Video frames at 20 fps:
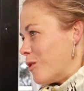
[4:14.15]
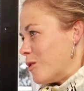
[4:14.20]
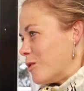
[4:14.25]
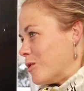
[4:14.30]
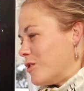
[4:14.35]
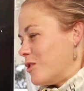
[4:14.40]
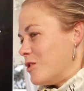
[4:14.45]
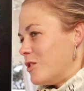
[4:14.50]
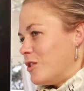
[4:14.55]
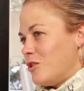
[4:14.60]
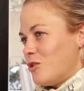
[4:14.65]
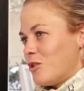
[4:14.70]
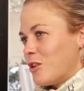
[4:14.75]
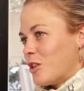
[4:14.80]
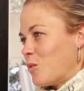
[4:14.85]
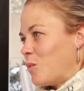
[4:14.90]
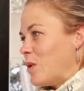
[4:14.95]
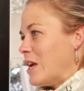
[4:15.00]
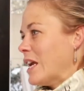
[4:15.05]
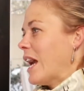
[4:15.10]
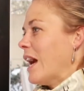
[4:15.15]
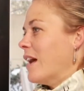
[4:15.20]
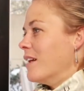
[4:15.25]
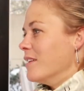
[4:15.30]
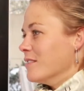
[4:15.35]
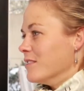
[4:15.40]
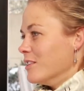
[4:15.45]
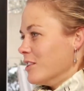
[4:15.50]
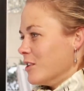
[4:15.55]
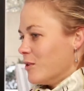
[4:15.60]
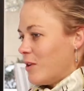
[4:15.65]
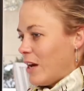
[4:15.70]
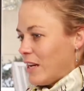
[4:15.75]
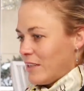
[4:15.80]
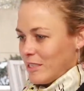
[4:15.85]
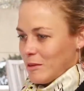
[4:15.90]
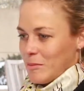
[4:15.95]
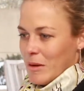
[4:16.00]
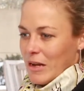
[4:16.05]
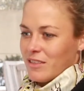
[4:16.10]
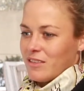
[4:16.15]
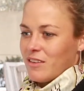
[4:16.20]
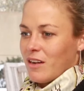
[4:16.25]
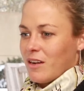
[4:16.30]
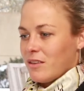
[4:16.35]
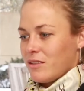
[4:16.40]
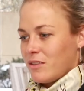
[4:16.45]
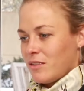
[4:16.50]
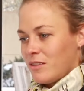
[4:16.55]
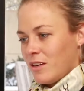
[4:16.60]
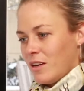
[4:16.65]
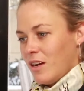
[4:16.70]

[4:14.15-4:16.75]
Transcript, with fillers: or during the weekend, you know, S M S us,